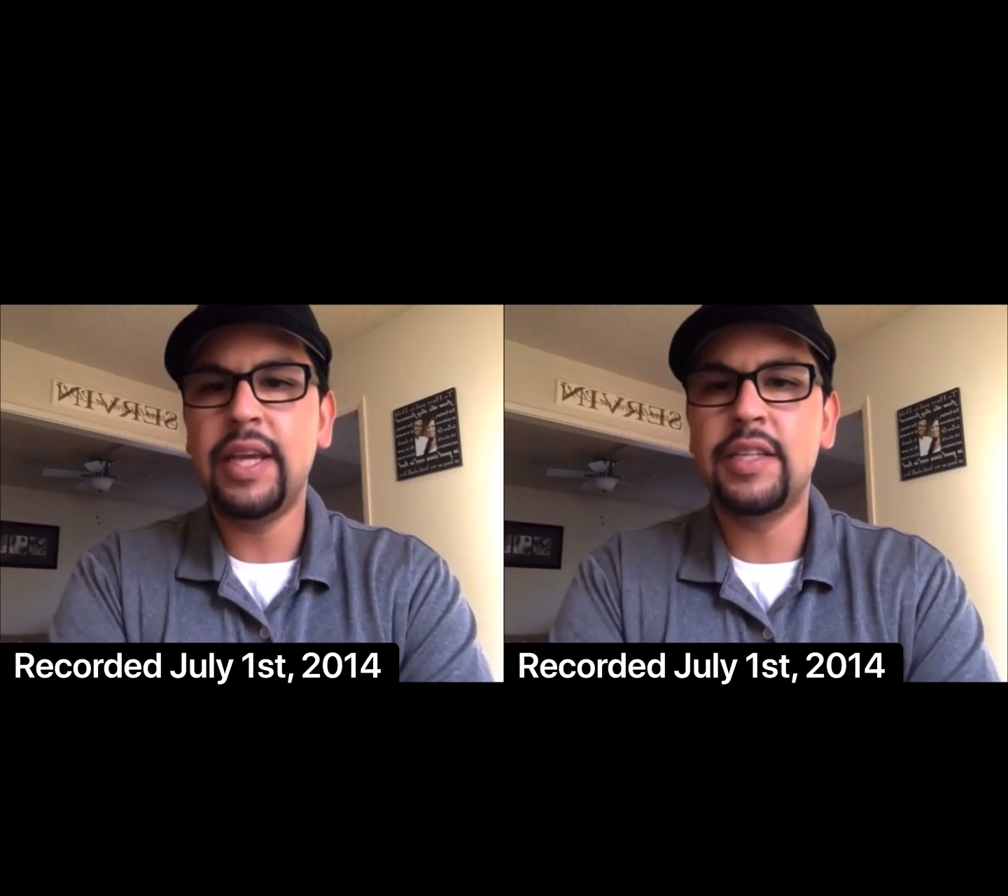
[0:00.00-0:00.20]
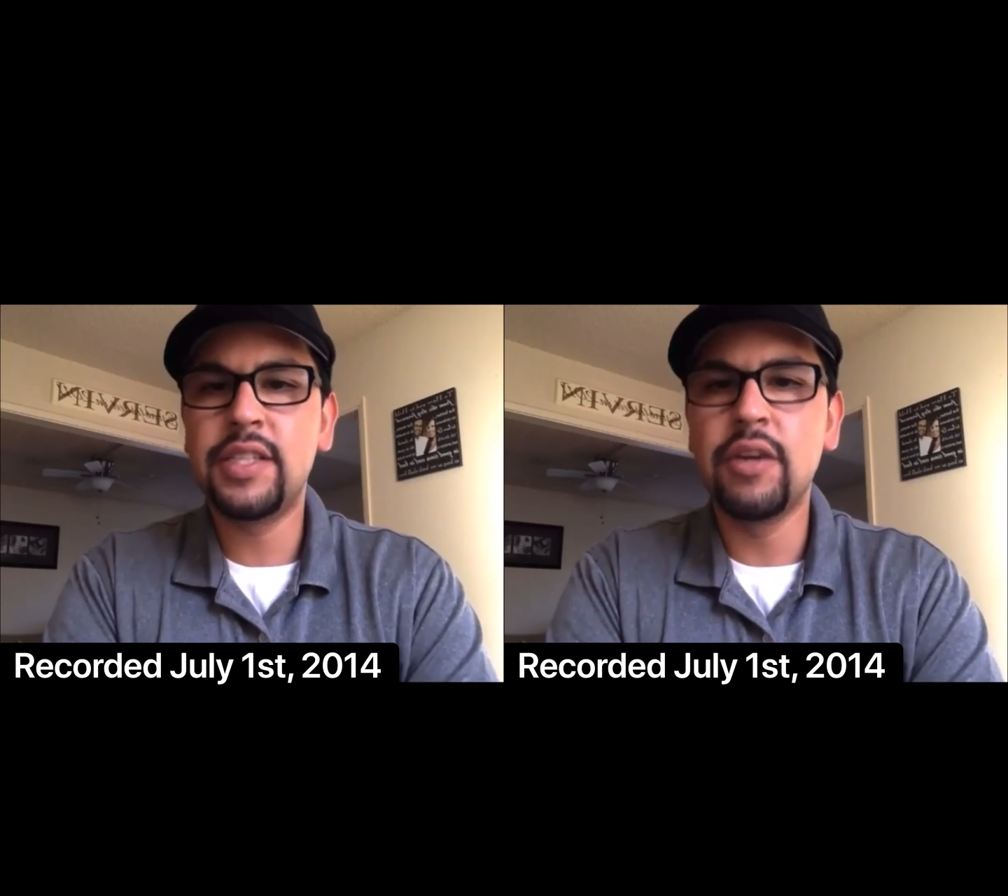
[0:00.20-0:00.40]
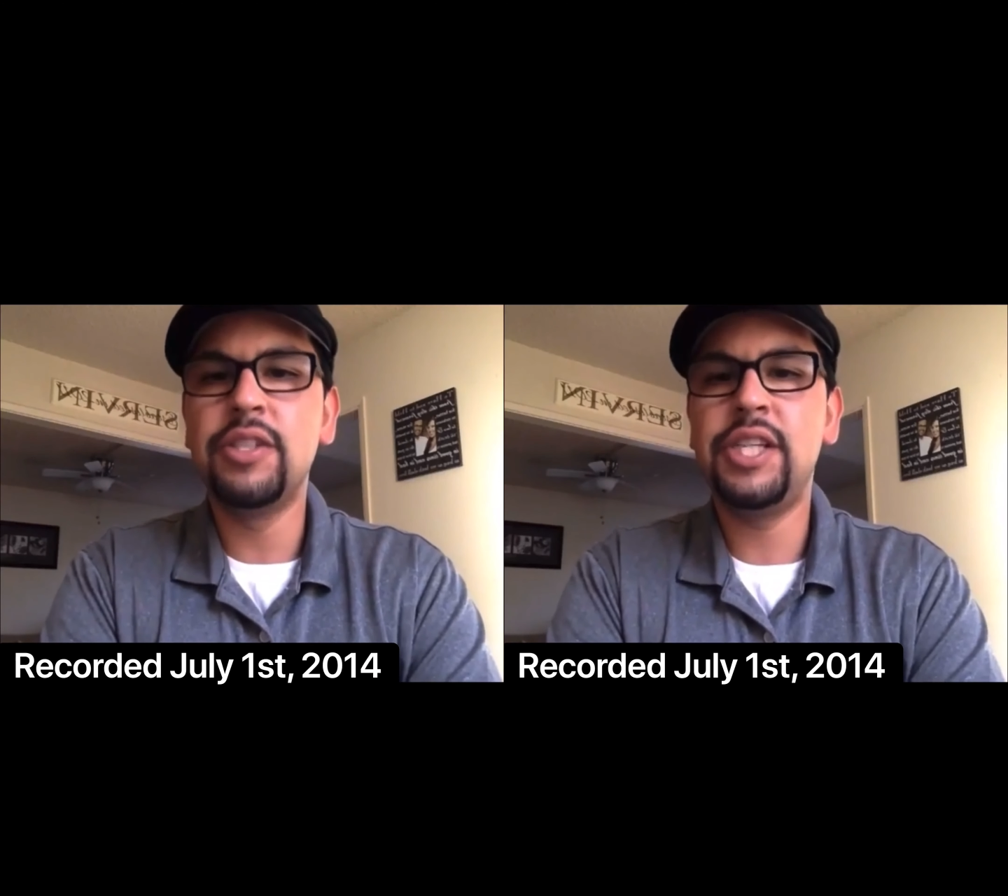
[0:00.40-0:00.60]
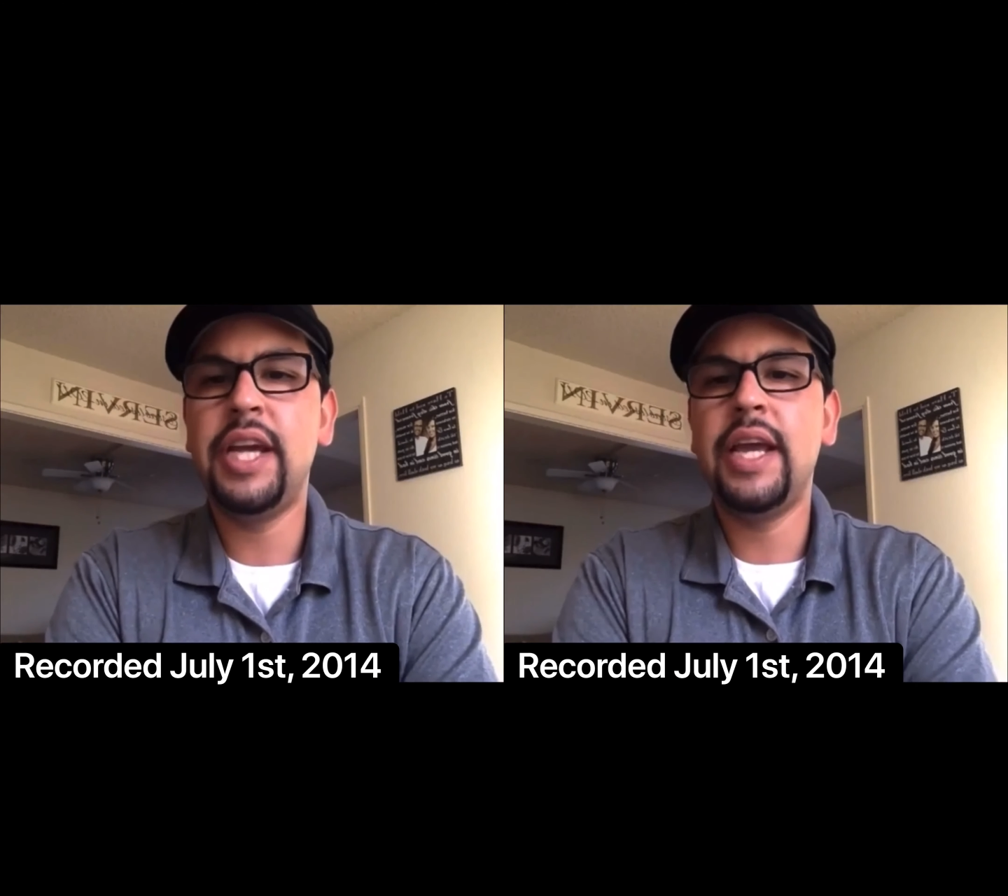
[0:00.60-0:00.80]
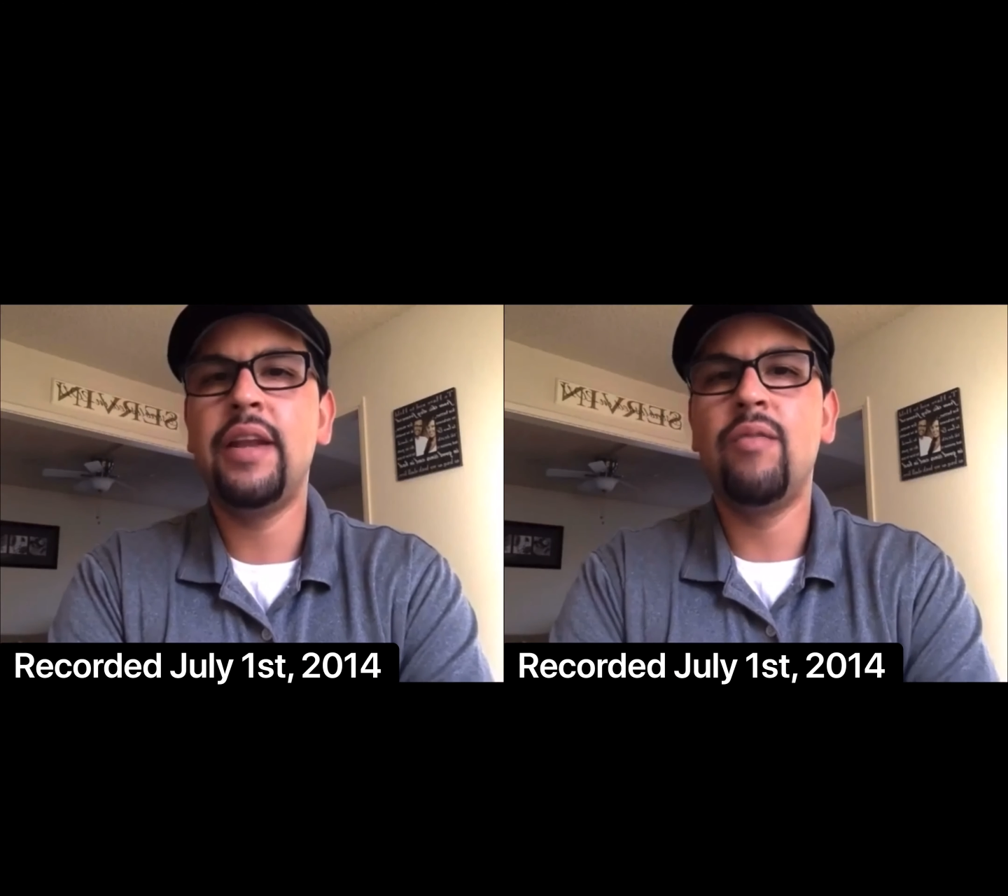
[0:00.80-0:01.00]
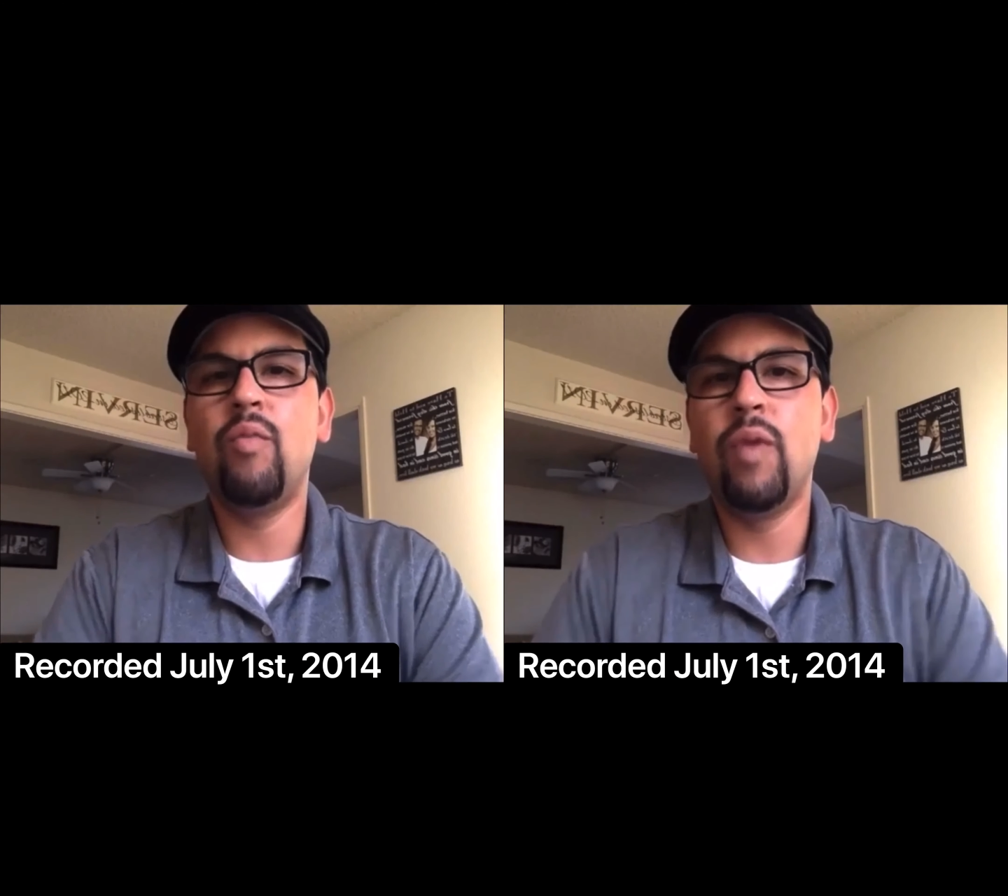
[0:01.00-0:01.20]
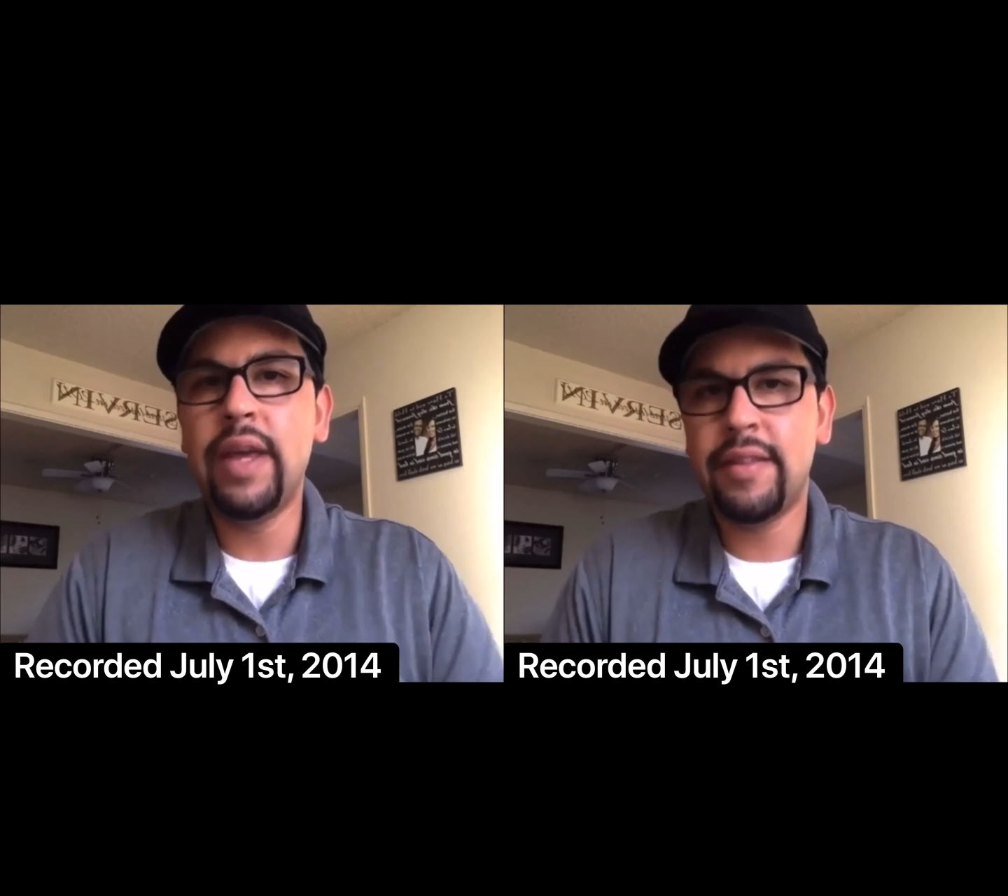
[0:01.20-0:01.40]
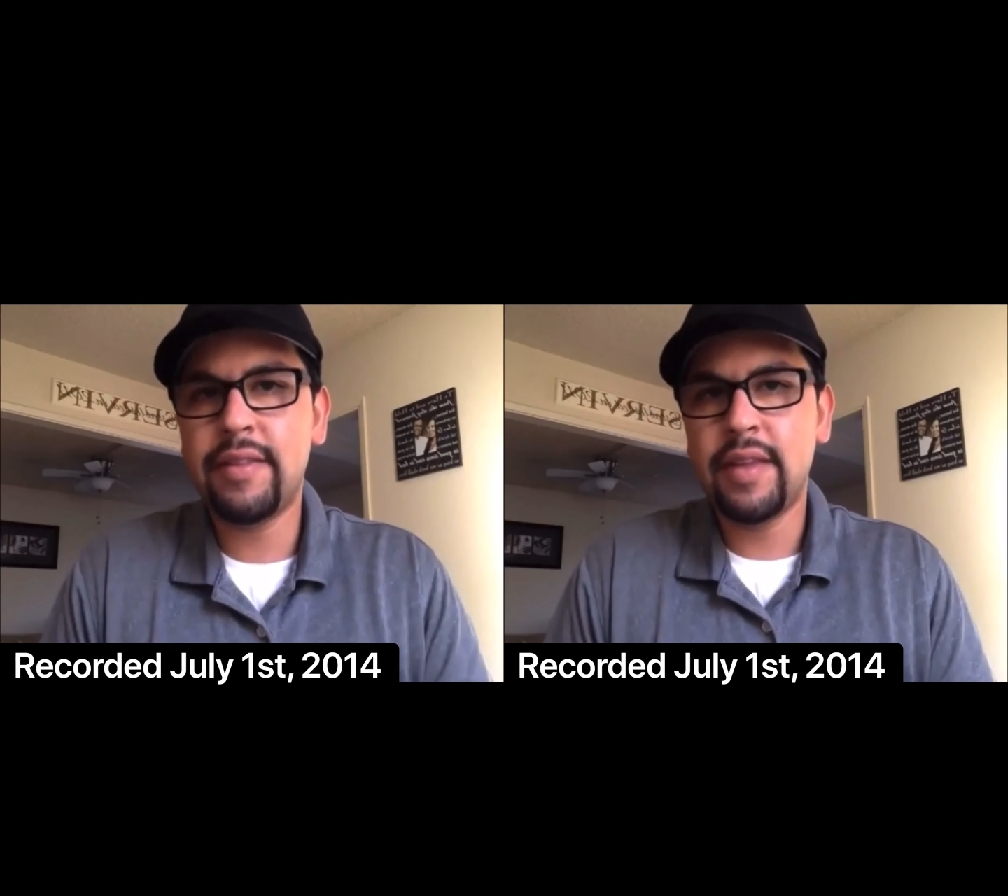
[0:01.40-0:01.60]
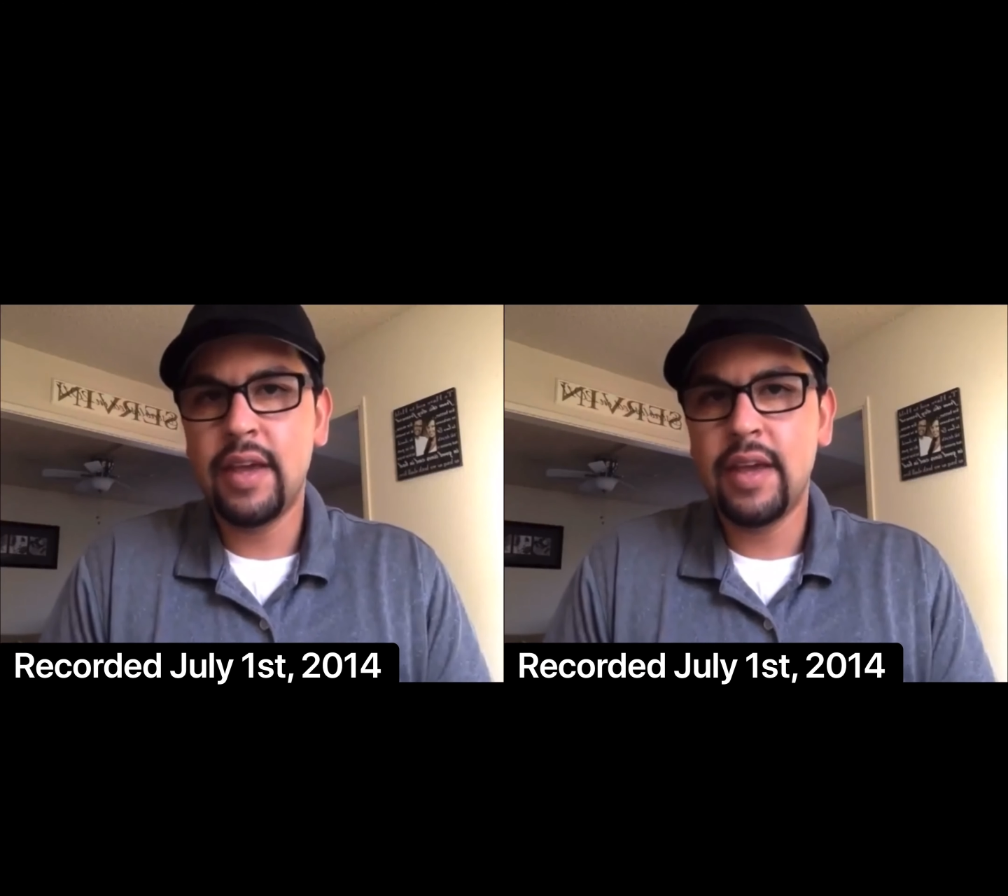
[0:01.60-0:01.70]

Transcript: associated with